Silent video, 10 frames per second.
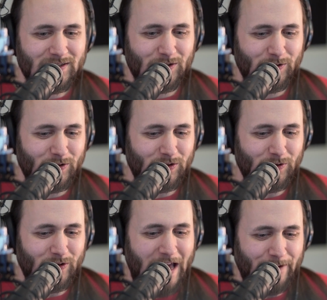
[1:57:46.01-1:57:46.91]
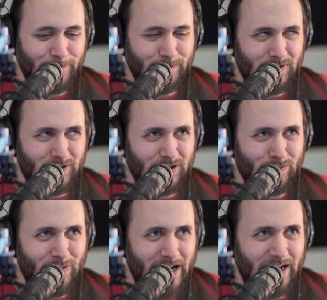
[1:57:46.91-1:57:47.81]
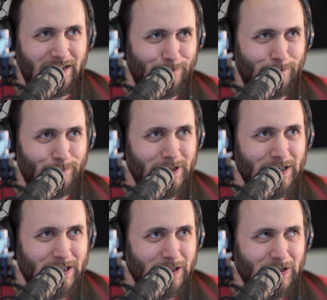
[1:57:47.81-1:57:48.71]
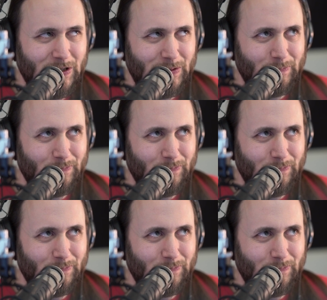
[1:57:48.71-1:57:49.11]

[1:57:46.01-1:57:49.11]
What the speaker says: So you might feel